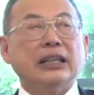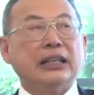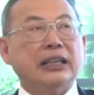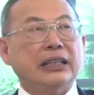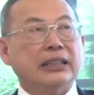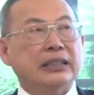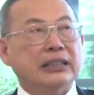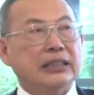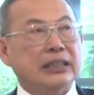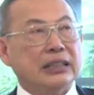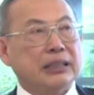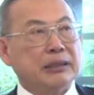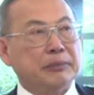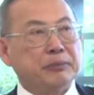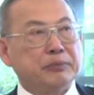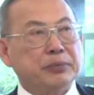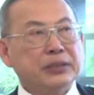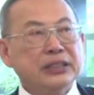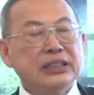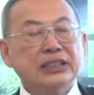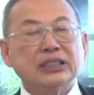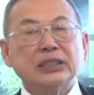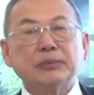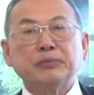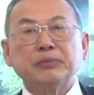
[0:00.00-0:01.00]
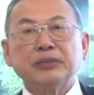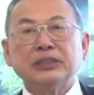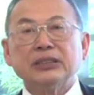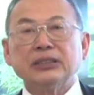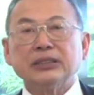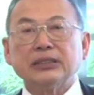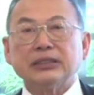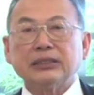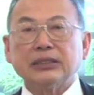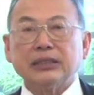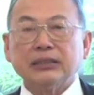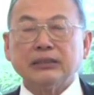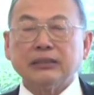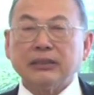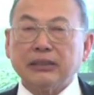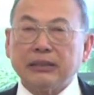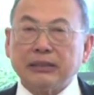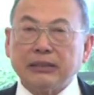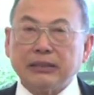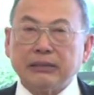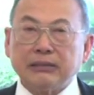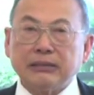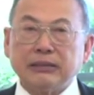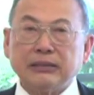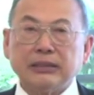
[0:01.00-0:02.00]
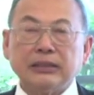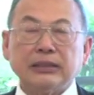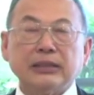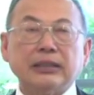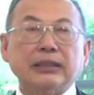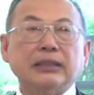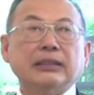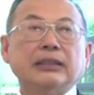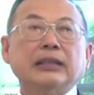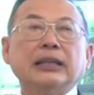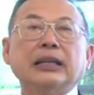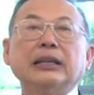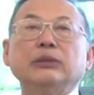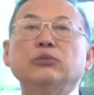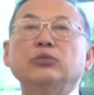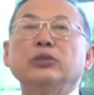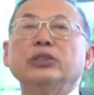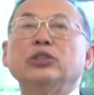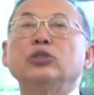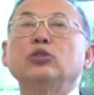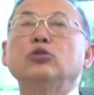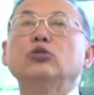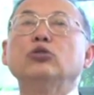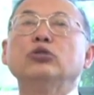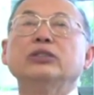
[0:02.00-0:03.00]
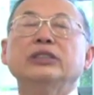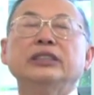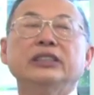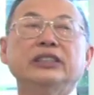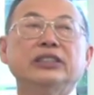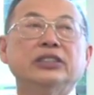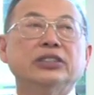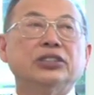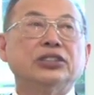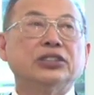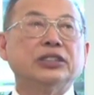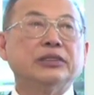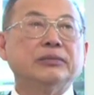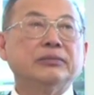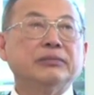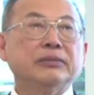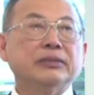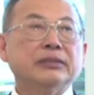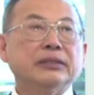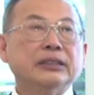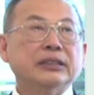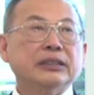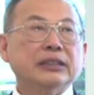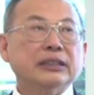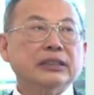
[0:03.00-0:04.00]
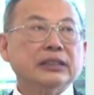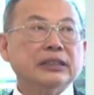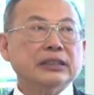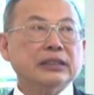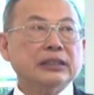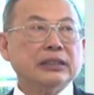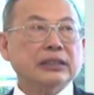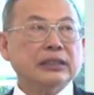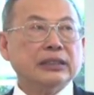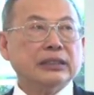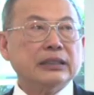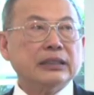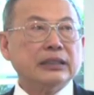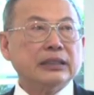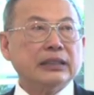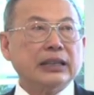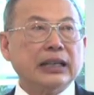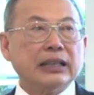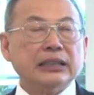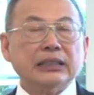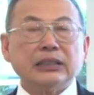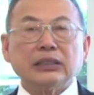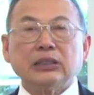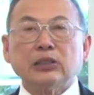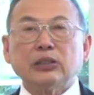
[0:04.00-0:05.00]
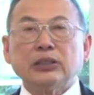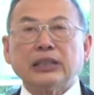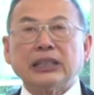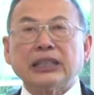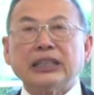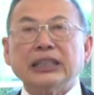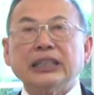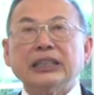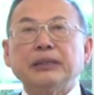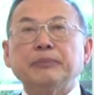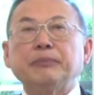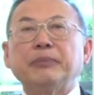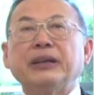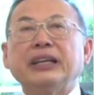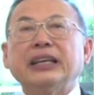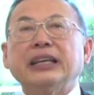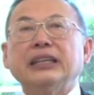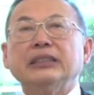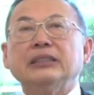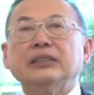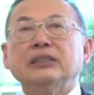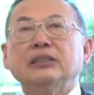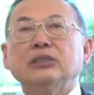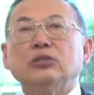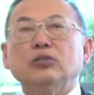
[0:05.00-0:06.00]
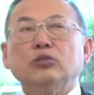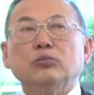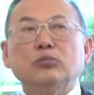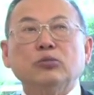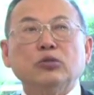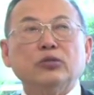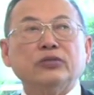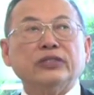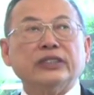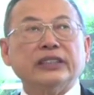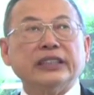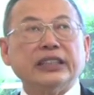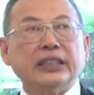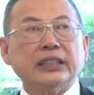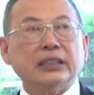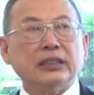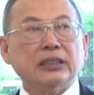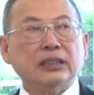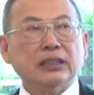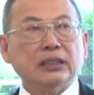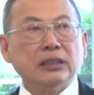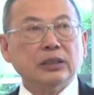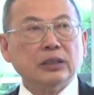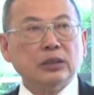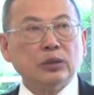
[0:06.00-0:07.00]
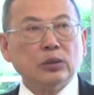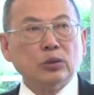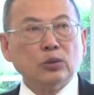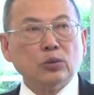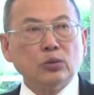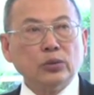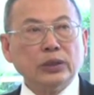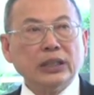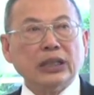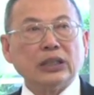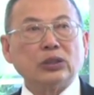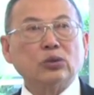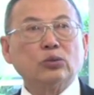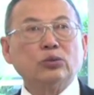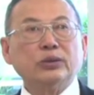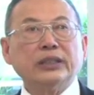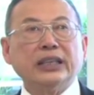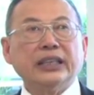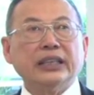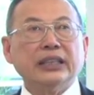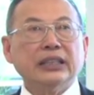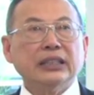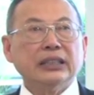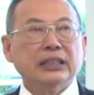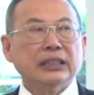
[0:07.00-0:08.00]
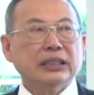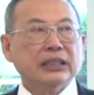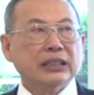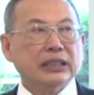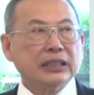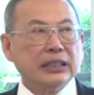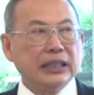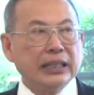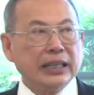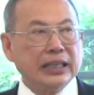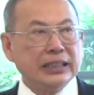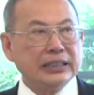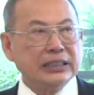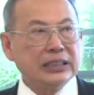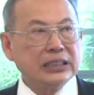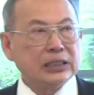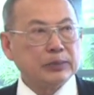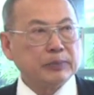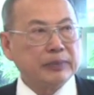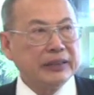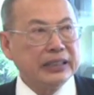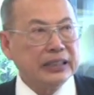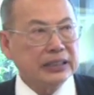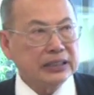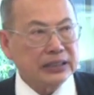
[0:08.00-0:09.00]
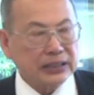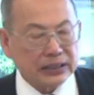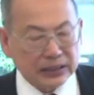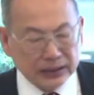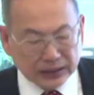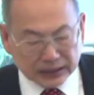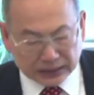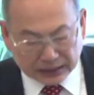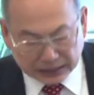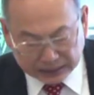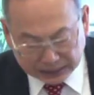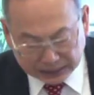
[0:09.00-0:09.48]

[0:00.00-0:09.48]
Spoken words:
and principles, and with good leadership and a clear plan to move ahead, we are today at this place.